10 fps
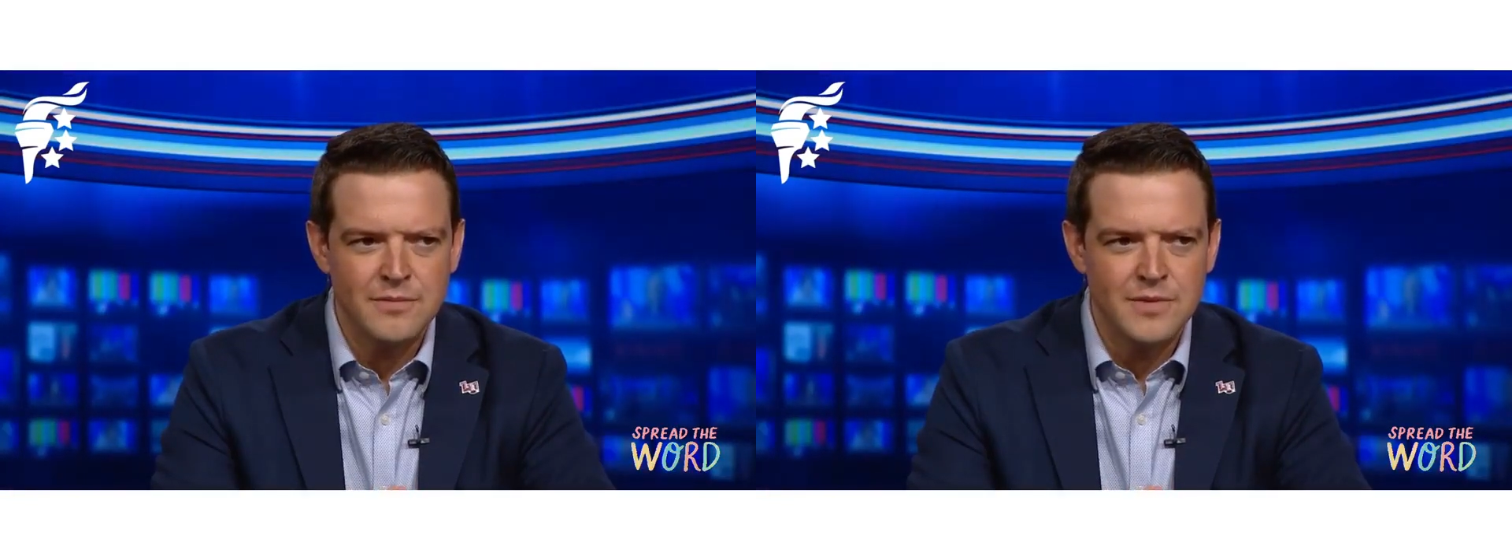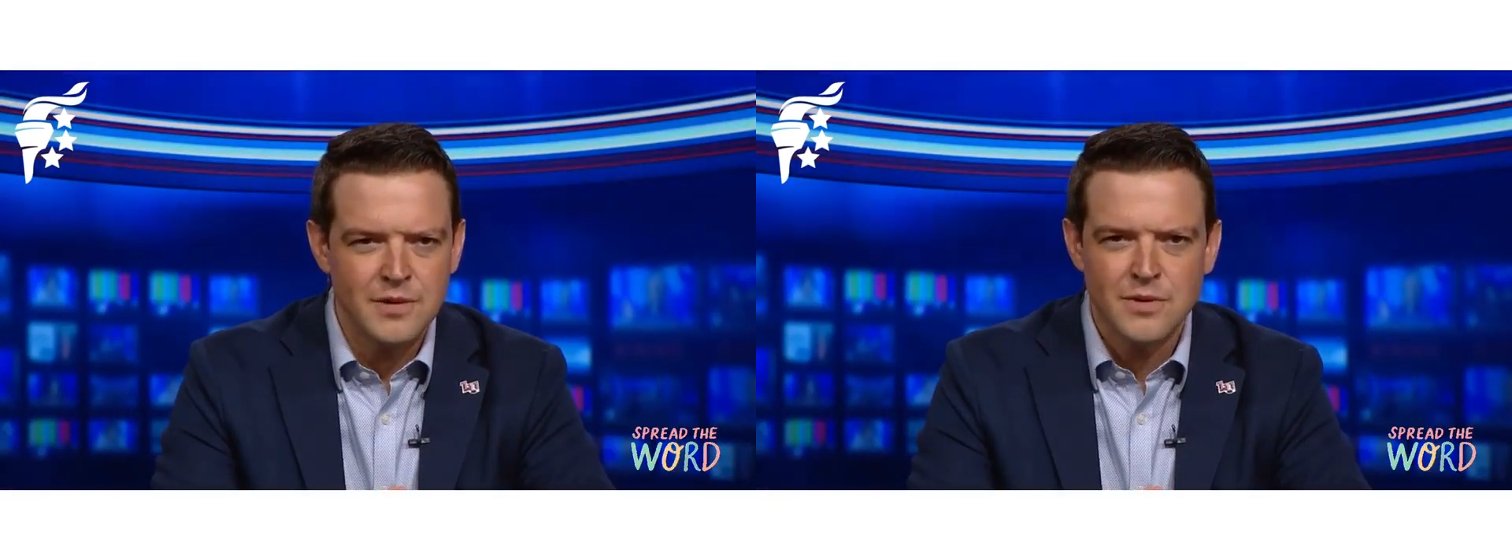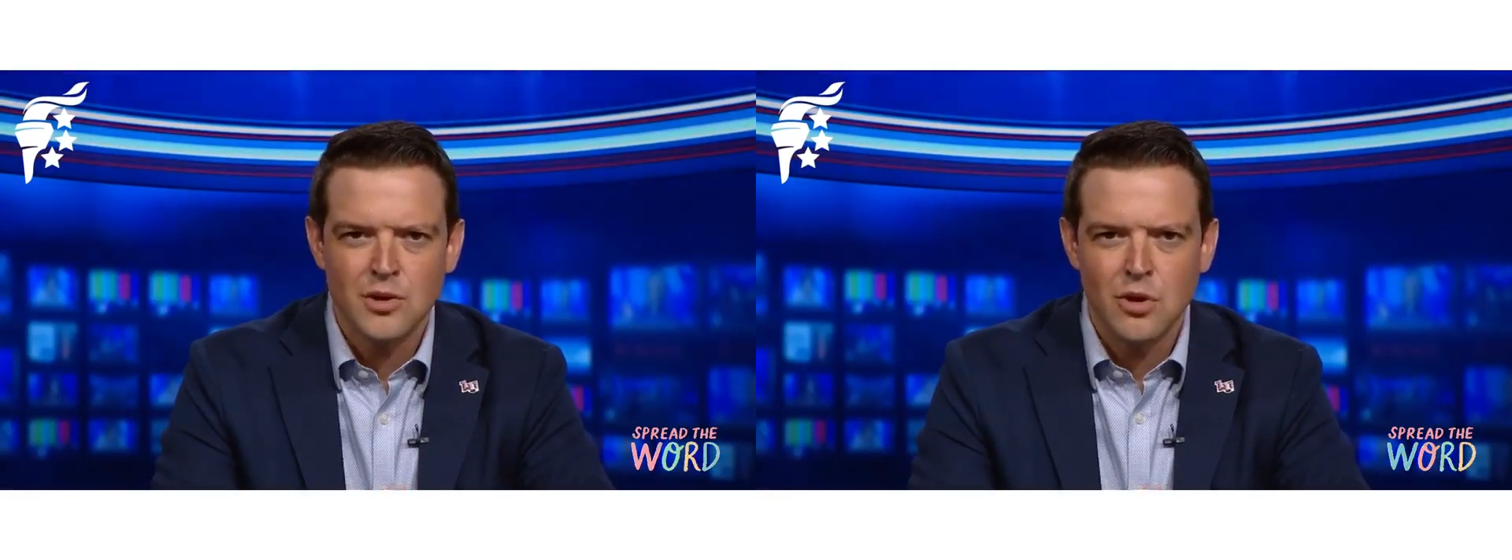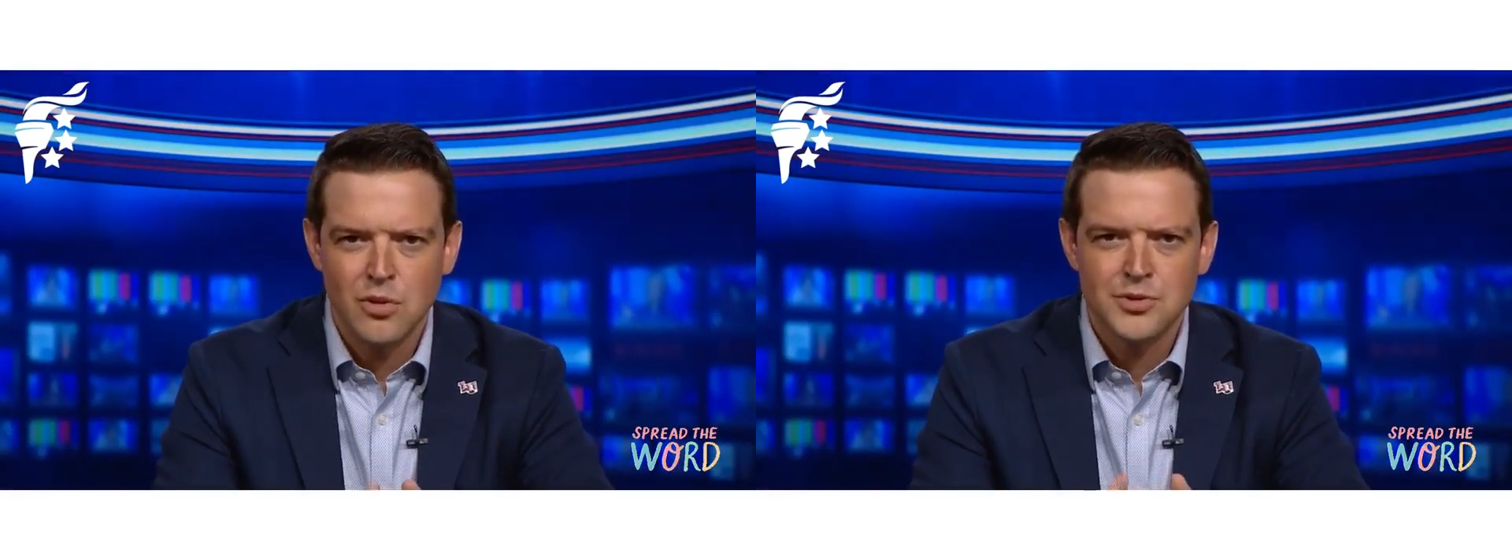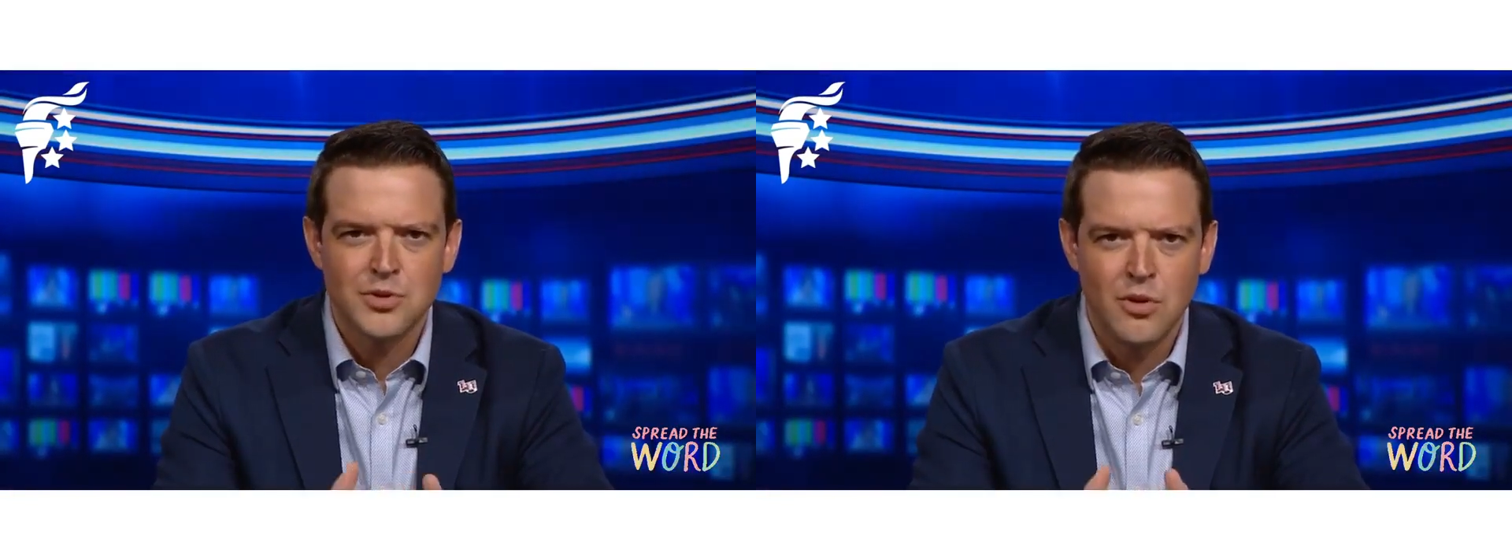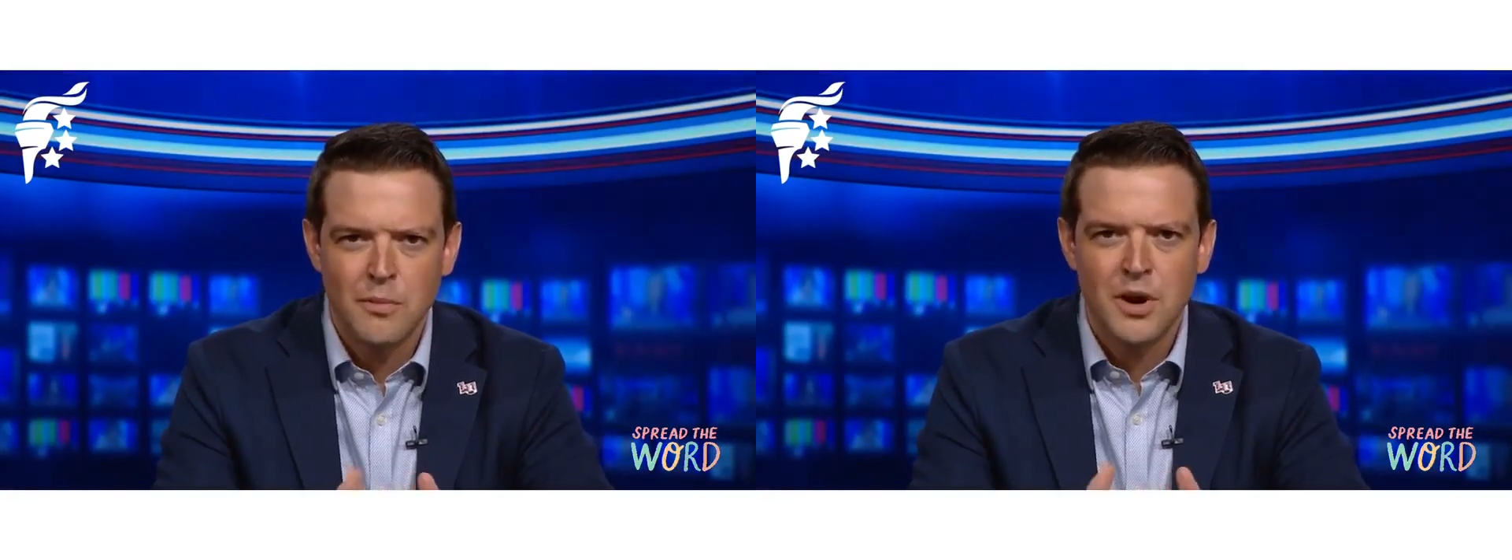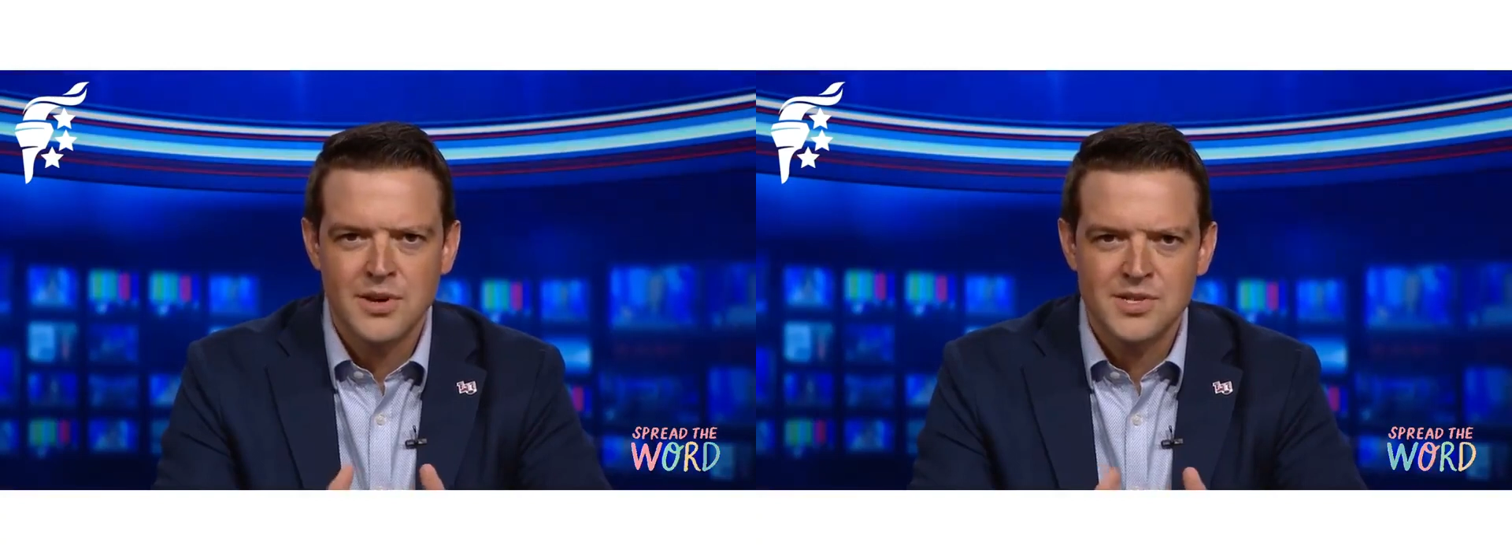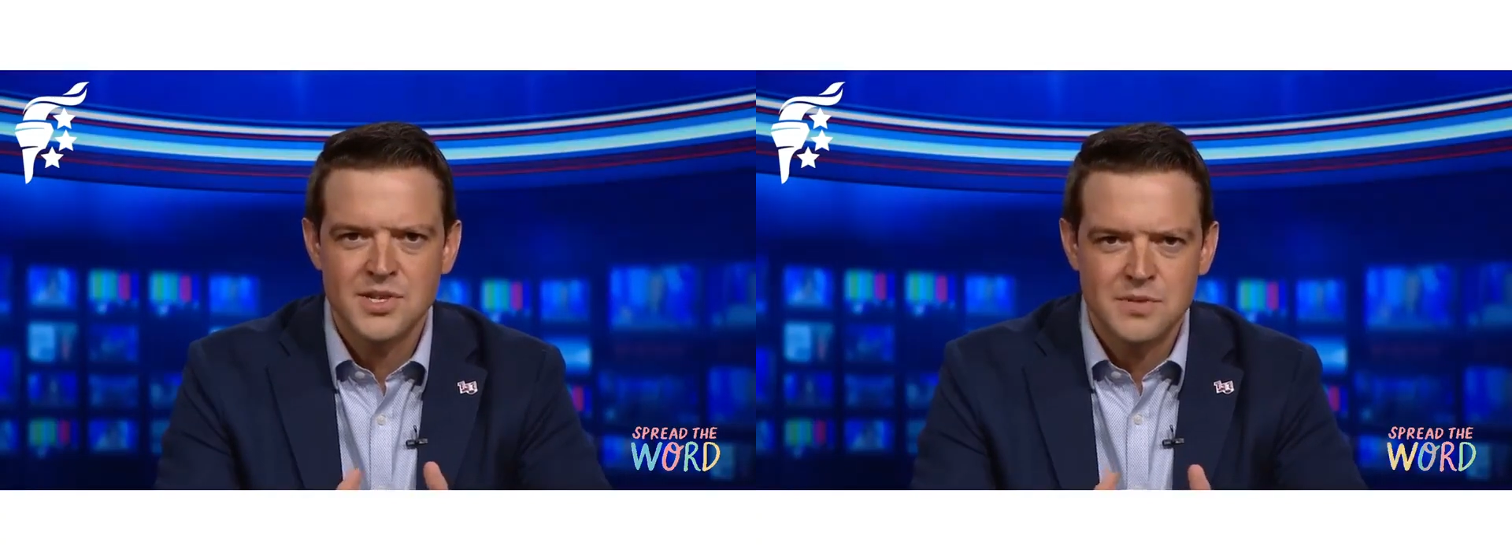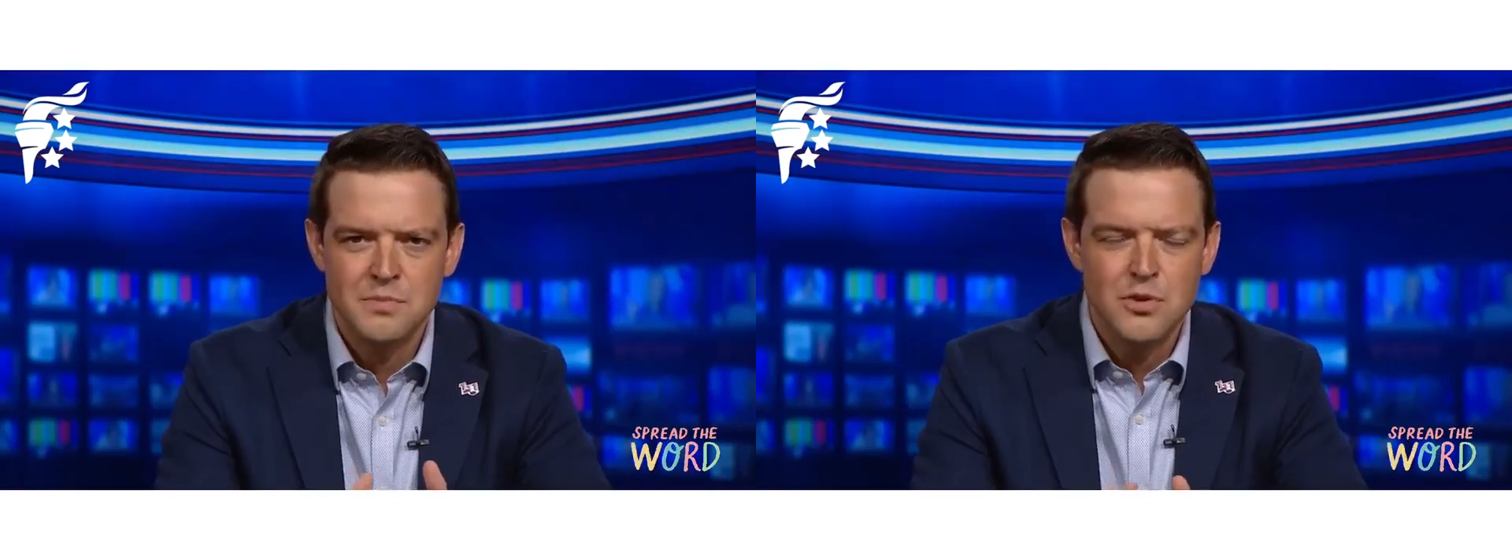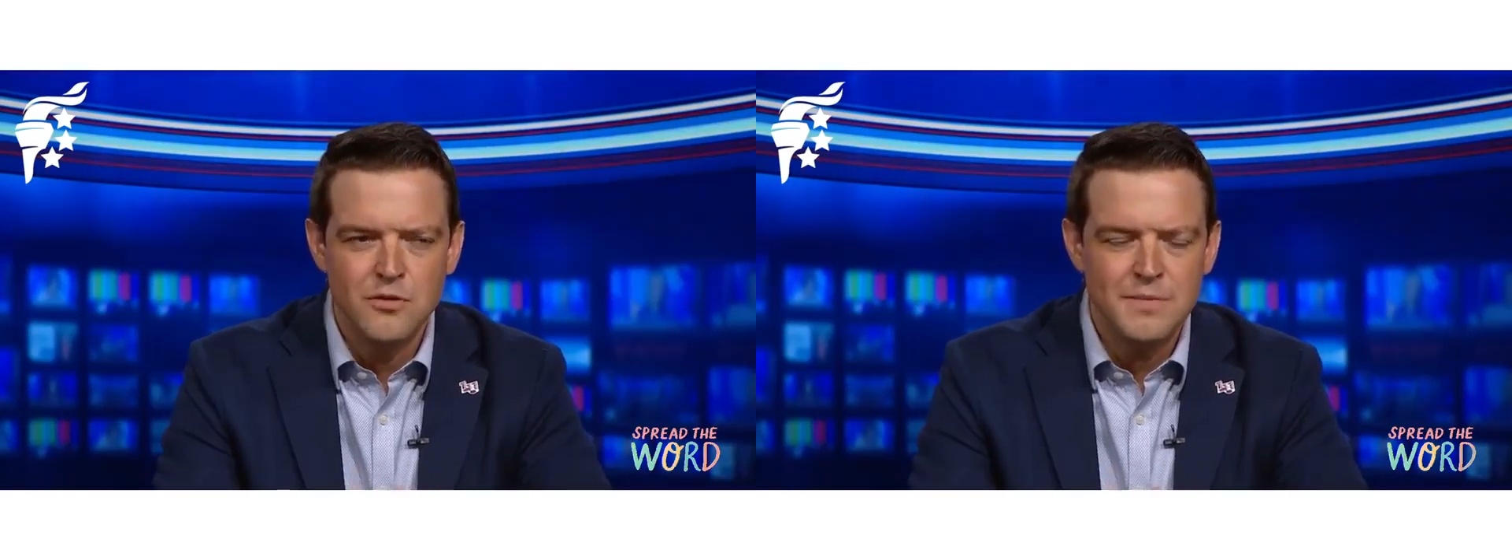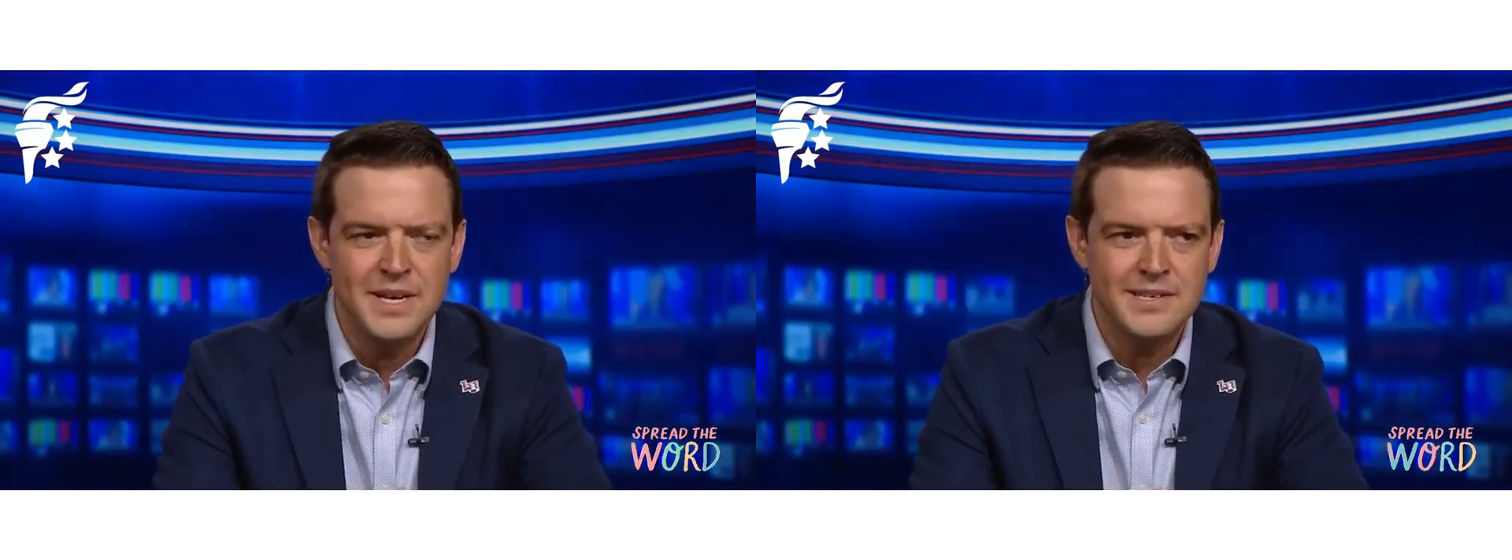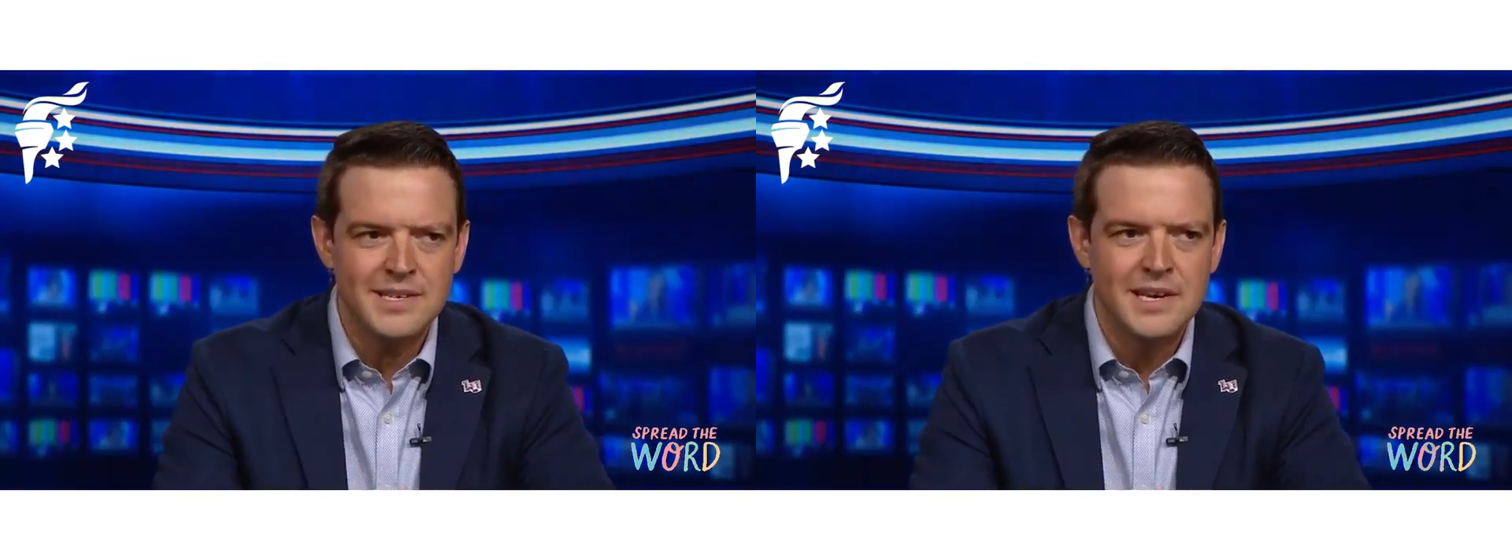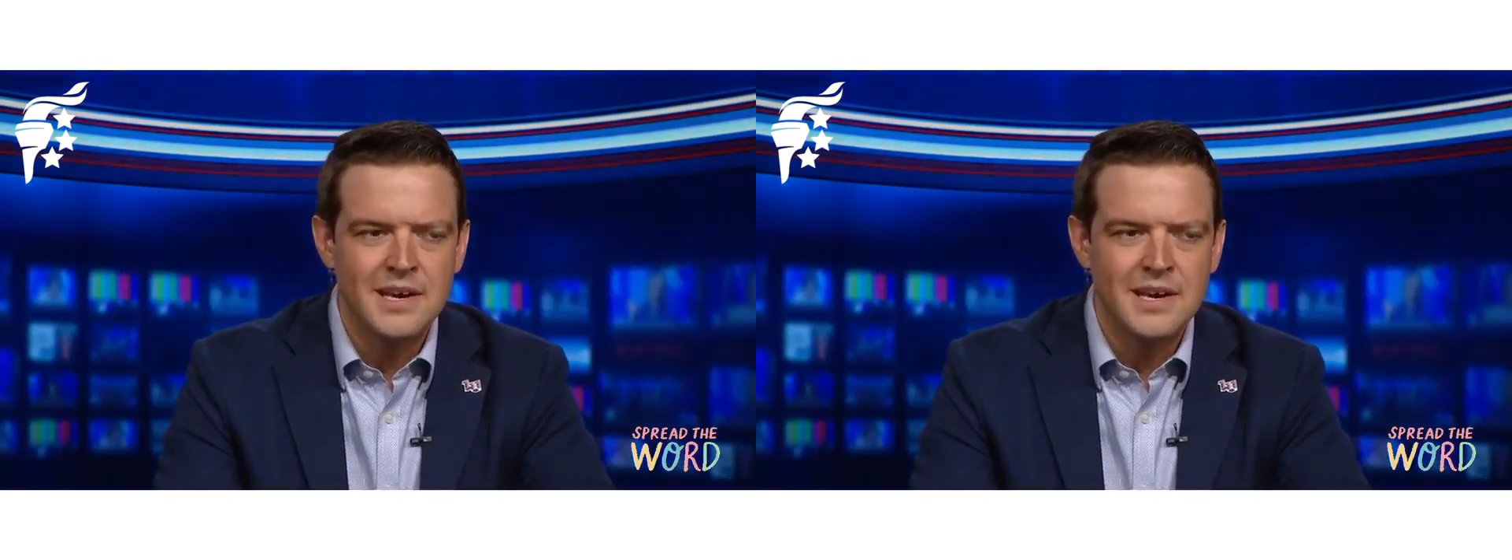the, the cultural Marxist movement.